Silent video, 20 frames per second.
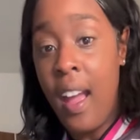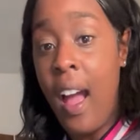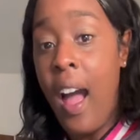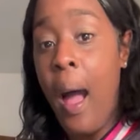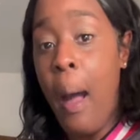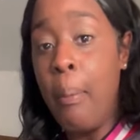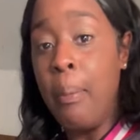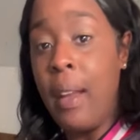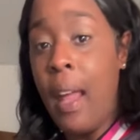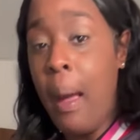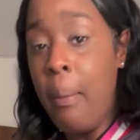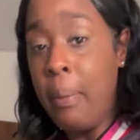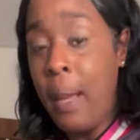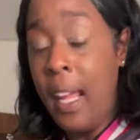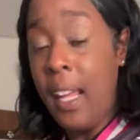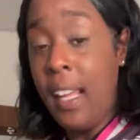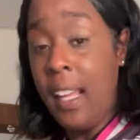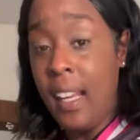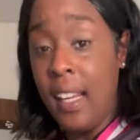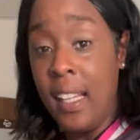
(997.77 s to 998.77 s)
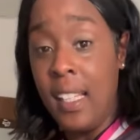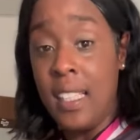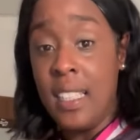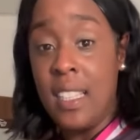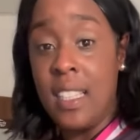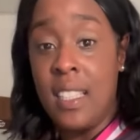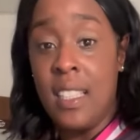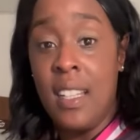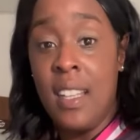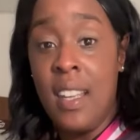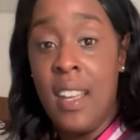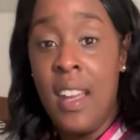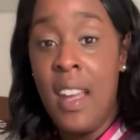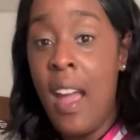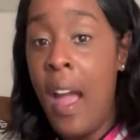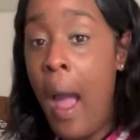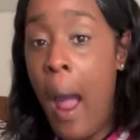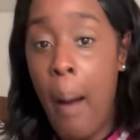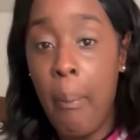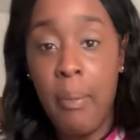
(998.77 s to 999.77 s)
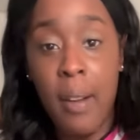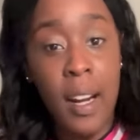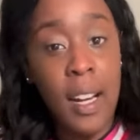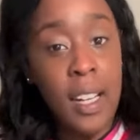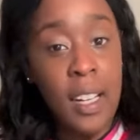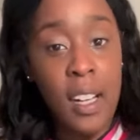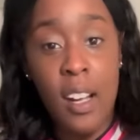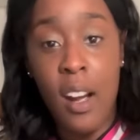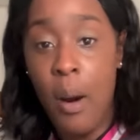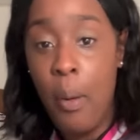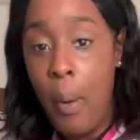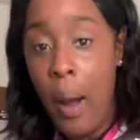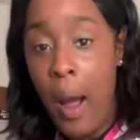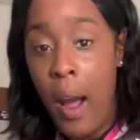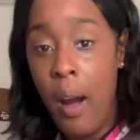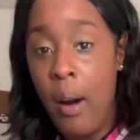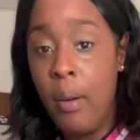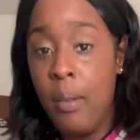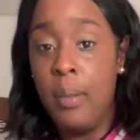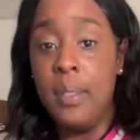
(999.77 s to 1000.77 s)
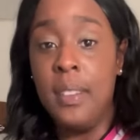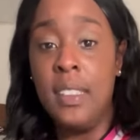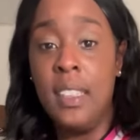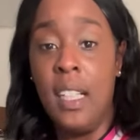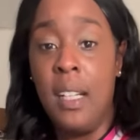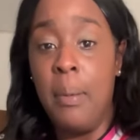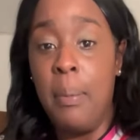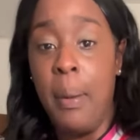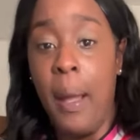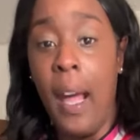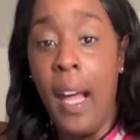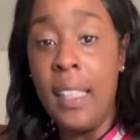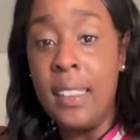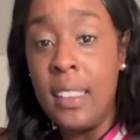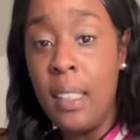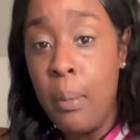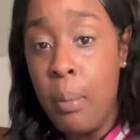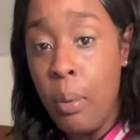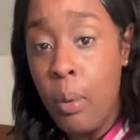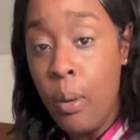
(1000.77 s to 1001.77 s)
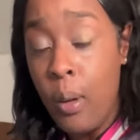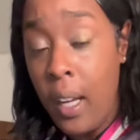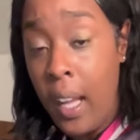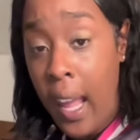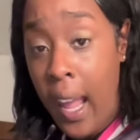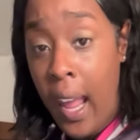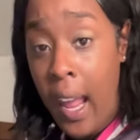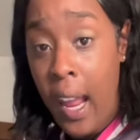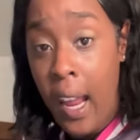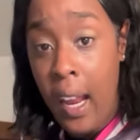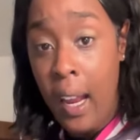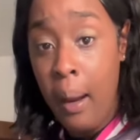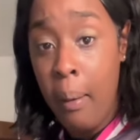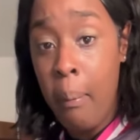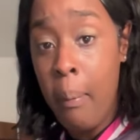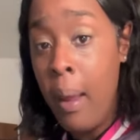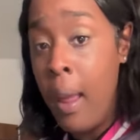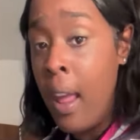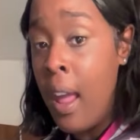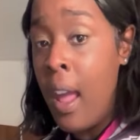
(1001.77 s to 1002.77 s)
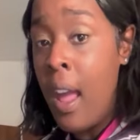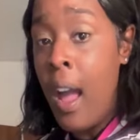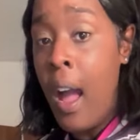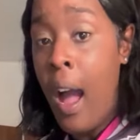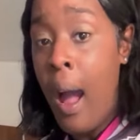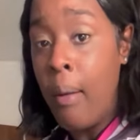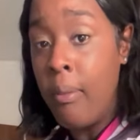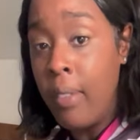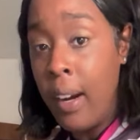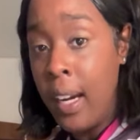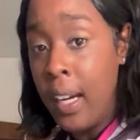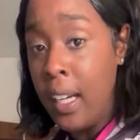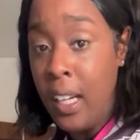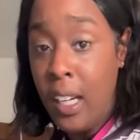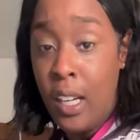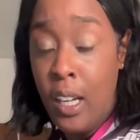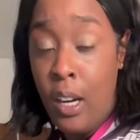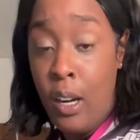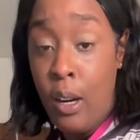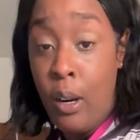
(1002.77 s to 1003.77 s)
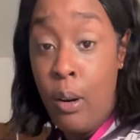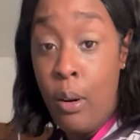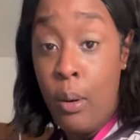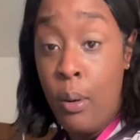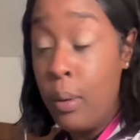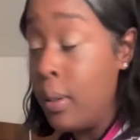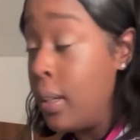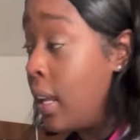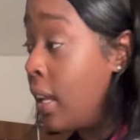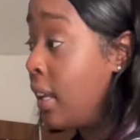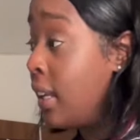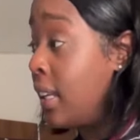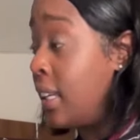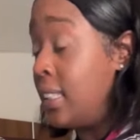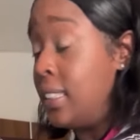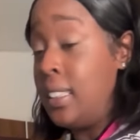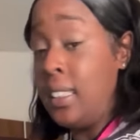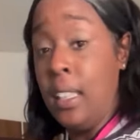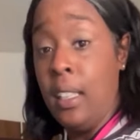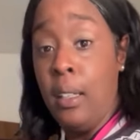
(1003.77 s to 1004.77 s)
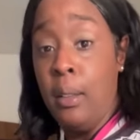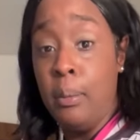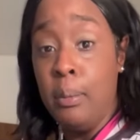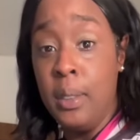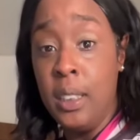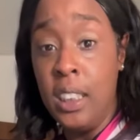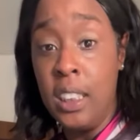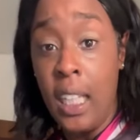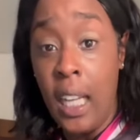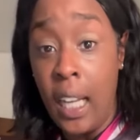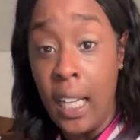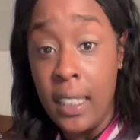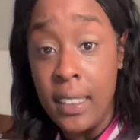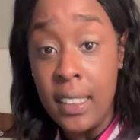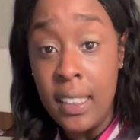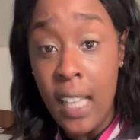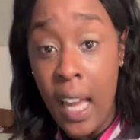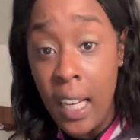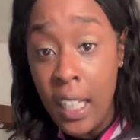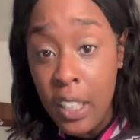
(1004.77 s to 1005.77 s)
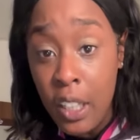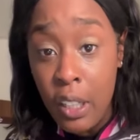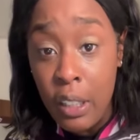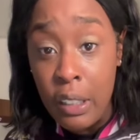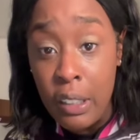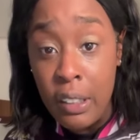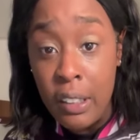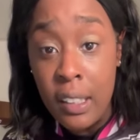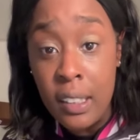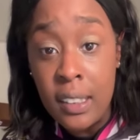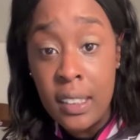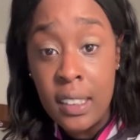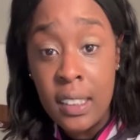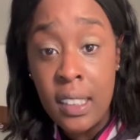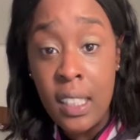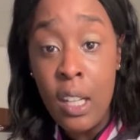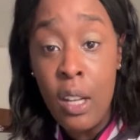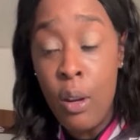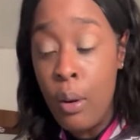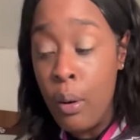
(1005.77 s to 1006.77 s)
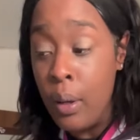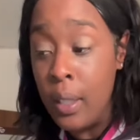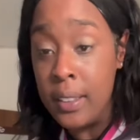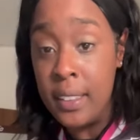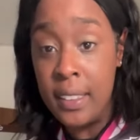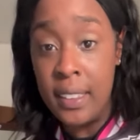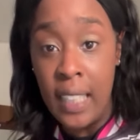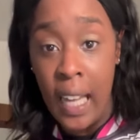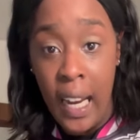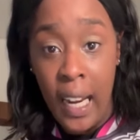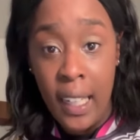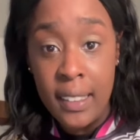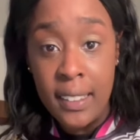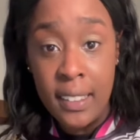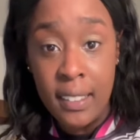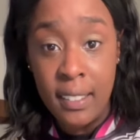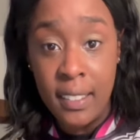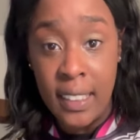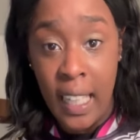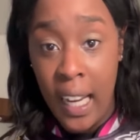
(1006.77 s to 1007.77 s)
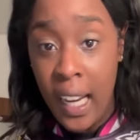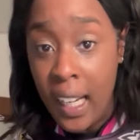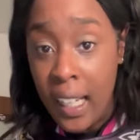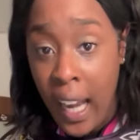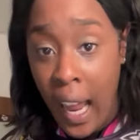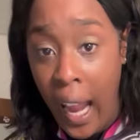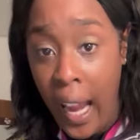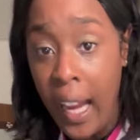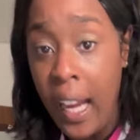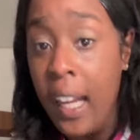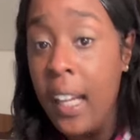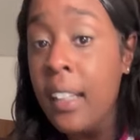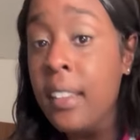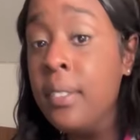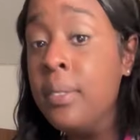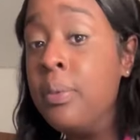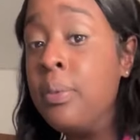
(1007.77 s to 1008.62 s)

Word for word: I'm, I'm liking it. I'm ready to go out to the basketball game. I'm ready to go get some chicken tenders, date, date night,